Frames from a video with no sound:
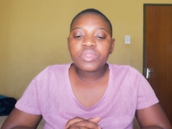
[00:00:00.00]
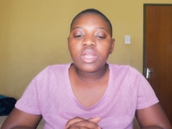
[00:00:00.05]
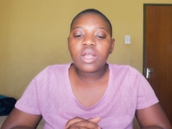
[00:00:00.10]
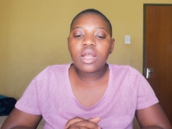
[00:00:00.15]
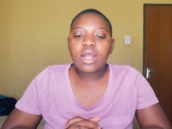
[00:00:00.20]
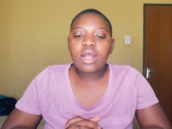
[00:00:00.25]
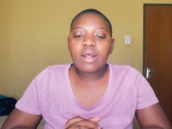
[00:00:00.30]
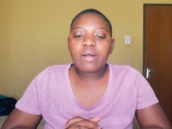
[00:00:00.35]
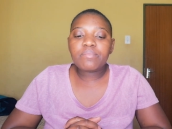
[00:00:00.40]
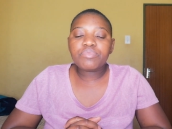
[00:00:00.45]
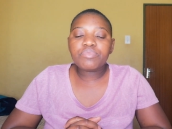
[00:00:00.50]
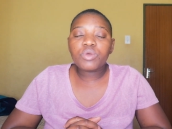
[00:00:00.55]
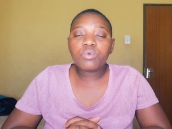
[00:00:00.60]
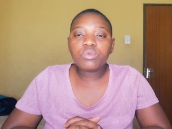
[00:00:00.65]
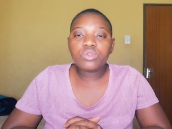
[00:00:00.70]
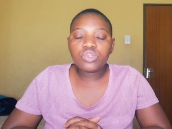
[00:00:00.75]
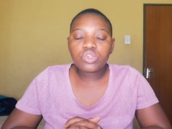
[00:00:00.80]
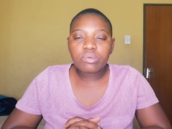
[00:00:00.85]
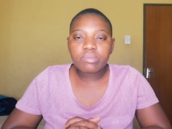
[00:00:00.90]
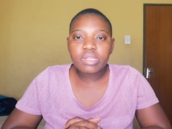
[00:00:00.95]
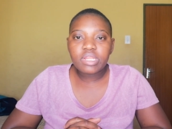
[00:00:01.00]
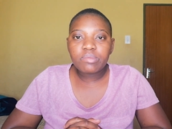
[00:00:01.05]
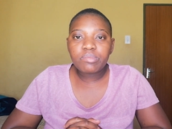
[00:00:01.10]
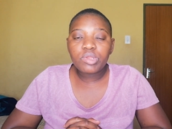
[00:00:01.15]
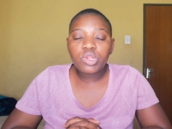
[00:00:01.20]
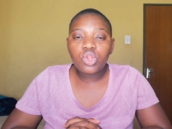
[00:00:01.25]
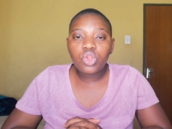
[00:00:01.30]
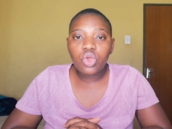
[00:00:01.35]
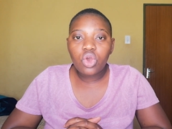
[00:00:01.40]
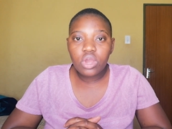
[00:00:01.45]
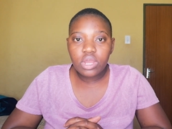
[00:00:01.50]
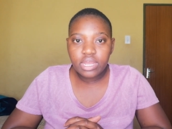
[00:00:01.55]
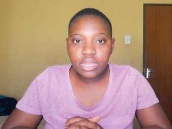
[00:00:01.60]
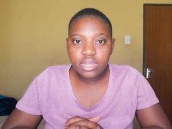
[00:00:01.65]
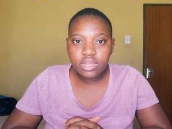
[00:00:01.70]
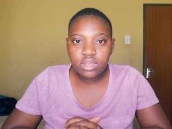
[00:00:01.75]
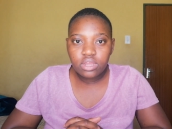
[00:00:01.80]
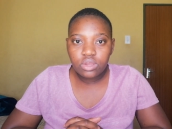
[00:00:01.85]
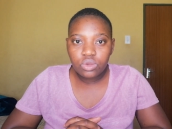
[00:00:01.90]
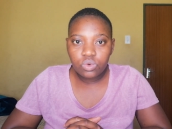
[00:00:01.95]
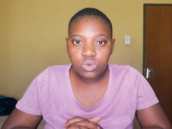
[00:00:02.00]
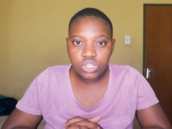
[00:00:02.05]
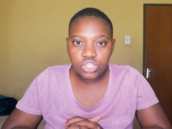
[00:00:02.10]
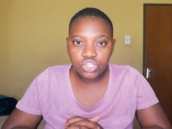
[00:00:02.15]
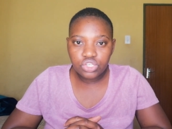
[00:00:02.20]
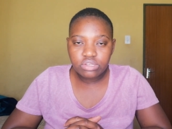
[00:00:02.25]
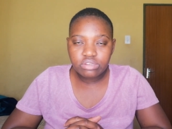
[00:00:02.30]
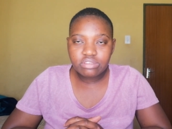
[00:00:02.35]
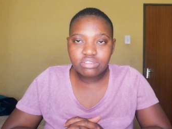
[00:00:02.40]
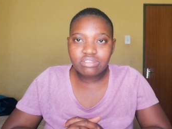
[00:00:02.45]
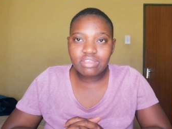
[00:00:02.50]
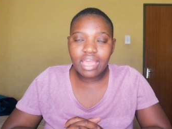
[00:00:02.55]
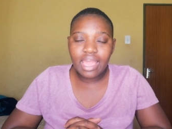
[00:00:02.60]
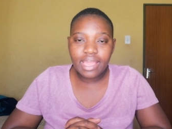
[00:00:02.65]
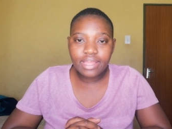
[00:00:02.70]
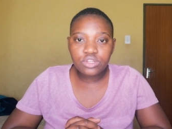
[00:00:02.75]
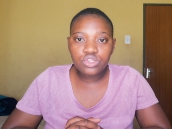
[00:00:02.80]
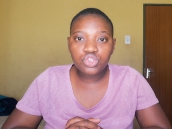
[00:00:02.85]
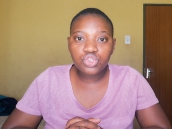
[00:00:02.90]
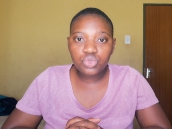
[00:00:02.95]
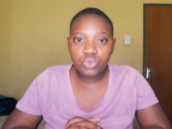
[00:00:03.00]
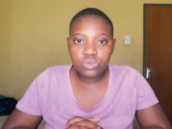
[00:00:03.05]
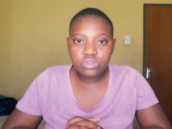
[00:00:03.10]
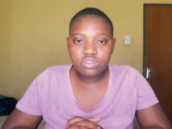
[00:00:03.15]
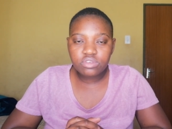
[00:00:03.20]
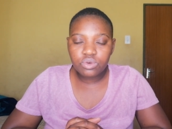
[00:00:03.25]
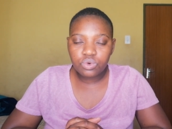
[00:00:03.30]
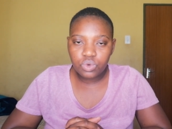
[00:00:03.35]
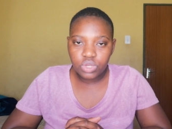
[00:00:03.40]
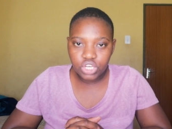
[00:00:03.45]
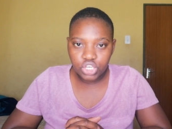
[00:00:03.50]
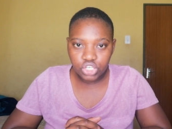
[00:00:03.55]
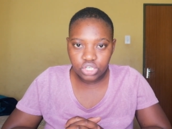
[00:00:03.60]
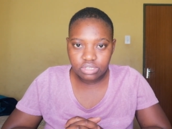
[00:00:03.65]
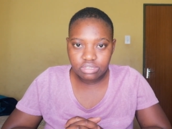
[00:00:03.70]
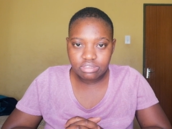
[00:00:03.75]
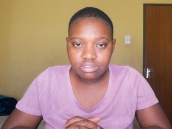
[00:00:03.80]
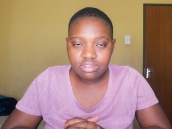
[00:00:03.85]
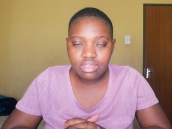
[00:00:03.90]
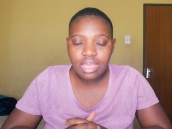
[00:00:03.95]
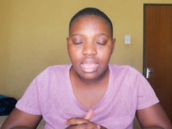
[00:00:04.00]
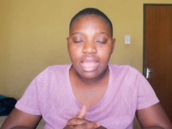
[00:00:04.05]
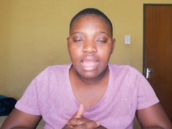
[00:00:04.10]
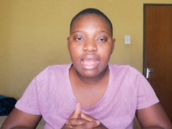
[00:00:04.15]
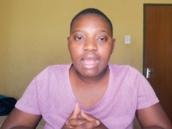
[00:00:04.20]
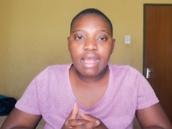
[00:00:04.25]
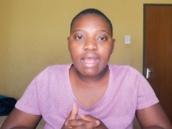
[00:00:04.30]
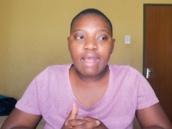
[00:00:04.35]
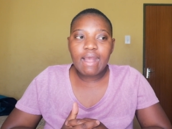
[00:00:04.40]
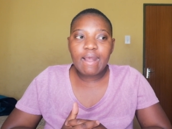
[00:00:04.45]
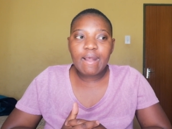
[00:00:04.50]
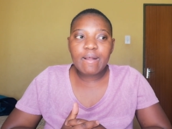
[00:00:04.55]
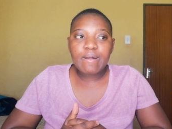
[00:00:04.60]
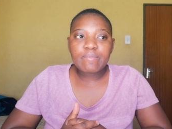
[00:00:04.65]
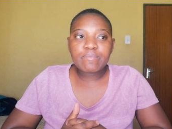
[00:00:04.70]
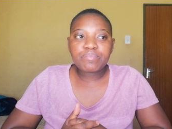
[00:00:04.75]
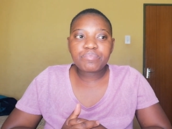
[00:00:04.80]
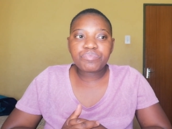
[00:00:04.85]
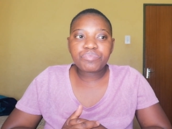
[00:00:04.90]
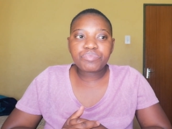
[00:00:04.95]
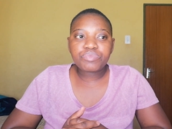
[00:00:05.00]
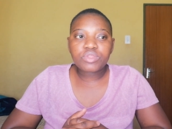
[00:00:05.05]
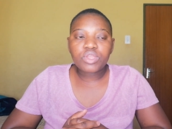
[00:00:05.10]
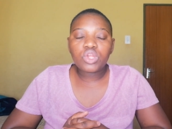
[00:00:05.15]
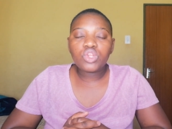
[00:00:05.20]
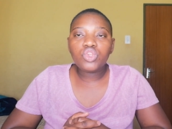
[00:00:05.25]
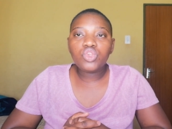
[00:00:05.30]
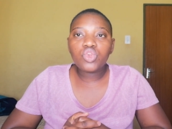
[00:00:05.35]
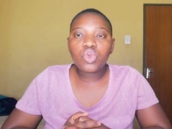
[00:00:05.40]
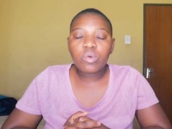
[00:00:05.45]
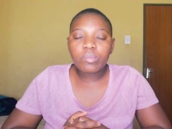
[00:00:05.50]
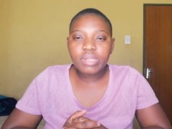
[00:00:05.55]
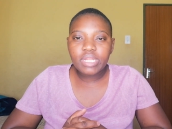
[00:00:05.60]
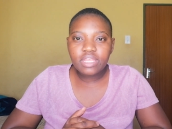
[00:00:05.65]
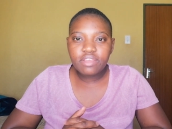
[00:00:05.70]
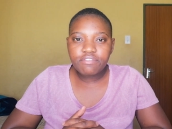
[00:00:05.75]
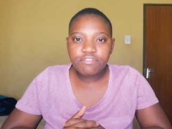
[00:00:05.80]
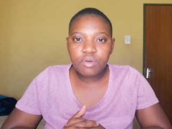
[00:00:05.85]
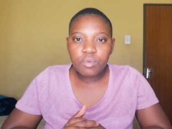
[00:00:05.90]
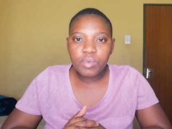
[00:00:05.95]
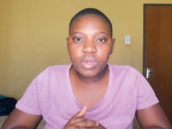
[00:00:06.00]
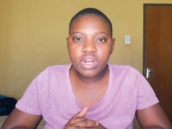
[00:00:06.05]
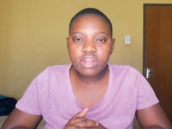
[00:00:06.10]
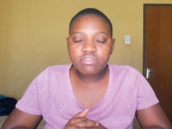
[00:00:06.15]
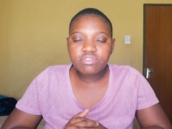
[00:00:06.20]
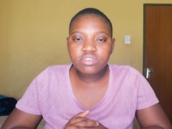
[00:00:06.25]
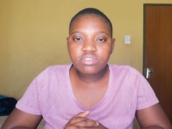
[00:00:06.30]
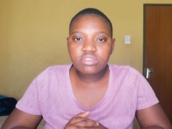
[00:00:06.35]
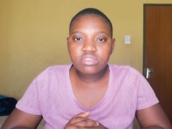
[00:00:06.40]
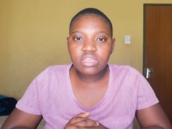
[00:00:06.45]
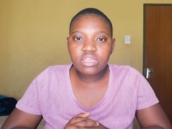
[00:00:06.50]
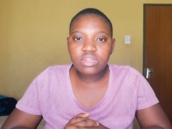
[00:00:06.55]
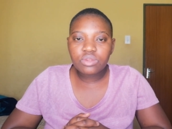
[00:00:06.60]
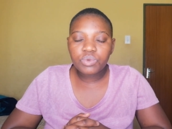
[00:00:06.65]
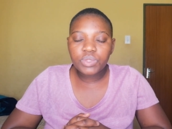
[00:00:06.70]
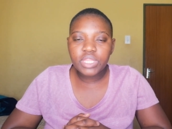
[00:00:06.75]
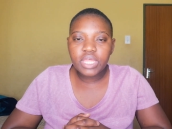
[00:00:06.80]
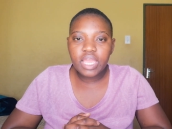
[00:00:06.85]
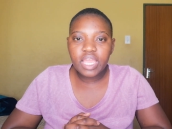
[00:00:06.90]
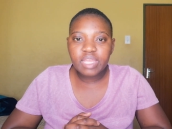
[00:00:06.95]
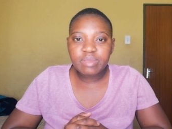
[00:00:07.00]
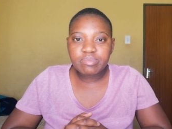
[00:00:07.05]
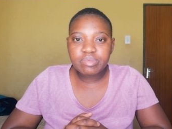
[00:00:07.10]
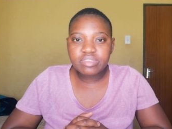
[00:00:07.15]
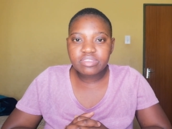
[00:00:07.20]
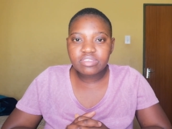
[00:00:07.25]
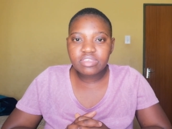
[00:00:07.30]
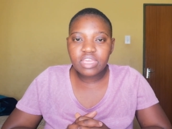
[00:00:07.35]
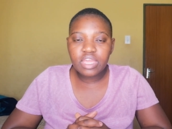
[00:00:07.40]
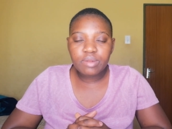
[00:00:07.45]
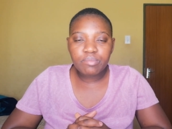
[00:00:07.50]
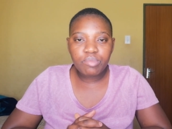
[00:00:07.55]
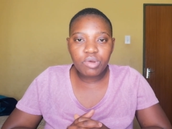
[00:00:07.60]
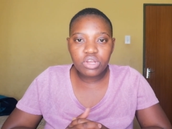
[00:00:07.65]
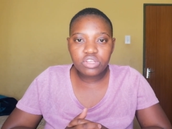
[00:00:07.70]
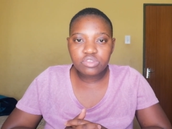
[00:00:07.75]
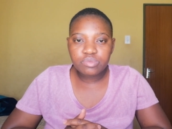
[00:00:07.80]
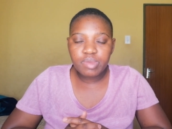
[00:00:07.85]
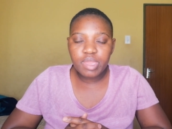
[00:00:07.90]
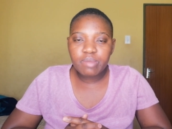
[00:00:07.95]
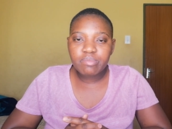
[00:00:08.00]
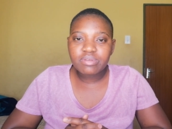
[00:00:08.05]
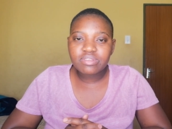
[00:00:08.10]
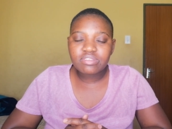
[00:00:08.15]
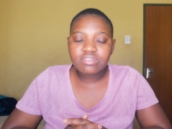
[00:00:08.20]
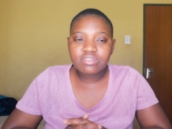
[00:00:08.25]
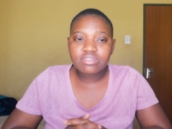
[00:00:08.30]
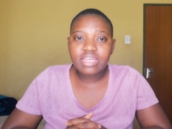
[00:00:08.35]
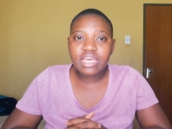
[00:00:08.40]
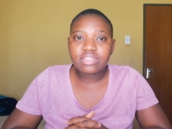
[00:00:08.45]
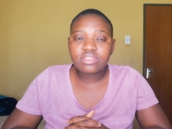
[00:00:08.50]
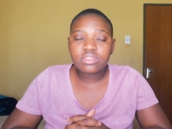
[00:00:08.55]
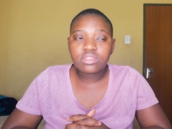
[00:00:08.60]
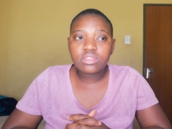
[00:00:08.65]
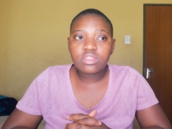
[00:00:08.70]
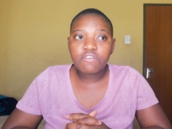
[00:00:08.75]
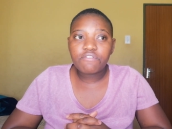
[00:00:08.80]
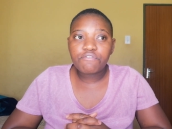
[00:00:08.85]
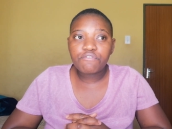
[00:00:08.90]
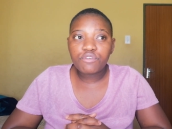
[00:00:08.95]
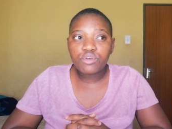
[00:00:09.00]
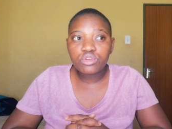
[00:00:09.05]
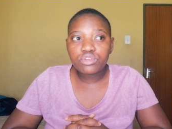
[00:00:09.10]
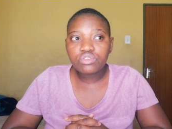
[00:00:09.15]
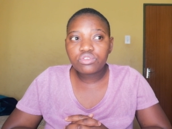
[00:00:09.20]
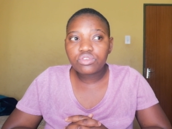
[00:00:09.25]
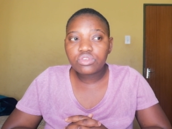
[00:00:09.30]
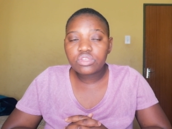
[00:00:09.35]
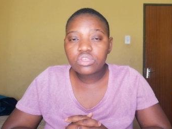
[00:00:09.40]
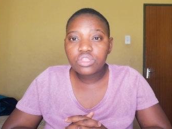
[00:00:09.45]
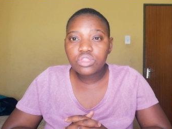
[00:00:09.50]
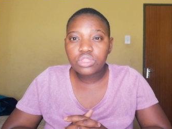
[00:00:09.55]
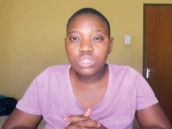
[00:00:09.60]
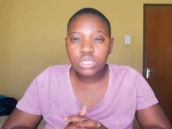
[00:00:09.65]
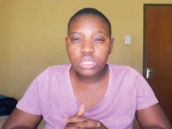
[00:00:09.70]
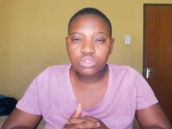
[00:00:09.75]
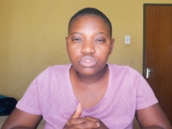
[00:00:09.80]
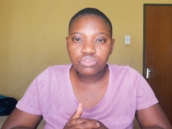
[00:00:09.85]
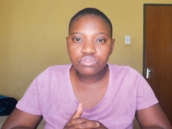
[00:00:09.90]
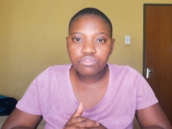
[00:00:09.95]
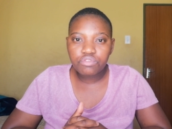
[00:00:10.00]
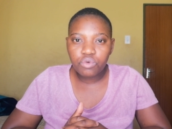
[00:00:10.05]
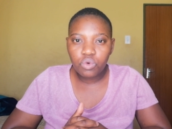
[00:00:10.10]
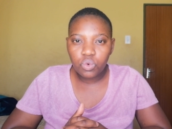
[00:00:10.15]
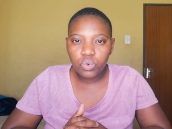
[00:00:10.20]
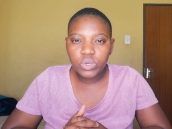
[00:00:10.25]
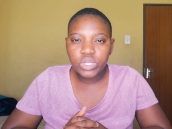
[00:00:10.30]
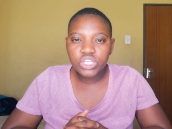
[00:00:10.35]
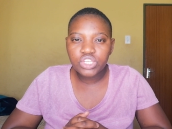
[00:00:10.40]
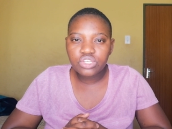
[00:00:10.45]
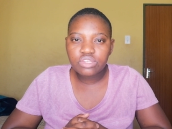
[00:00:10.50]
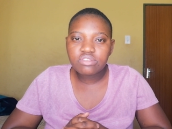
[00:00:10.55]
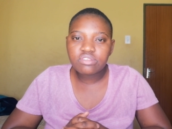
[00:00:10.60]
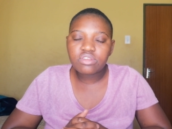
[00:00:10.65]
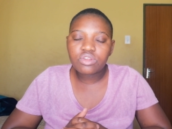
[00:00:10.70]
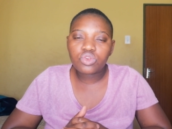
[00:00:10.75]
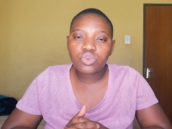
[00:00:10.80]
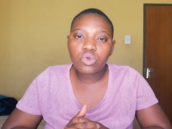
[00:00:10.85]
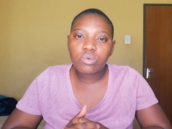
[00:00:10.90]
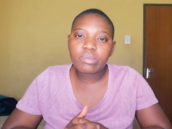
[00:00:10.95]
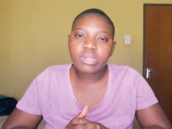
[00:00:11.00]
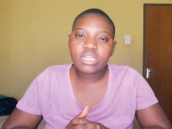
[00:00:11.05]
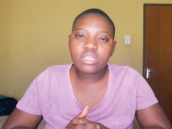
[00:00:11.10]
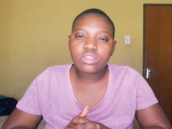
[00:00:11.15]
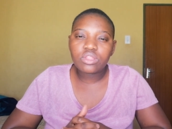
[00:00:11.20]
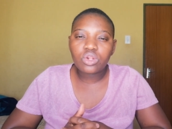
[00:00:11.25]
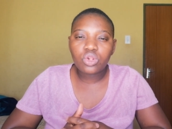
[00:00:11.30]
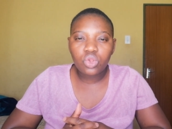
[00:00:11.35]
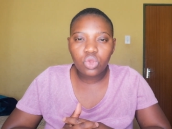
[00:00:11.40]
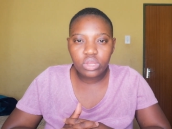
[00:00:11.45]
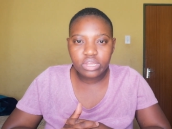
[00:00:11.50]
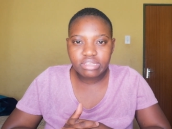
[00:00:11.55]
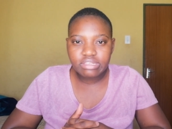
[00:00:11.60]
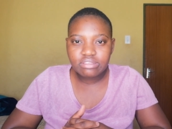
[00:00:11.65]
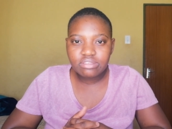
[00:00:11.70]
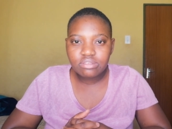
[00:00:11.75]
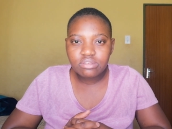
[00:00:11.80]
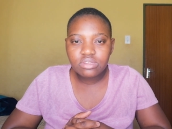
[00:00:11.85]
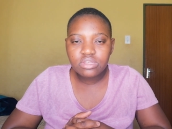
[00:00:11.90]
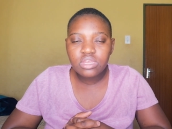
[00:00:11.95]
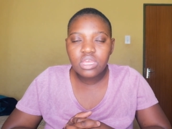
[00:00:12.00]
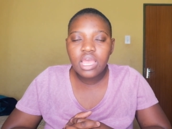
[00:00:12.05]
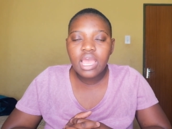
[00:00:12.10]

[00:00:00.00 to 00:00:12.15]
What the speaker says: There will normally be longer questions and shorter questions. Normally, from what I've seen with the APC and past papers, is that the first 3 to 4 questions are normally the longest,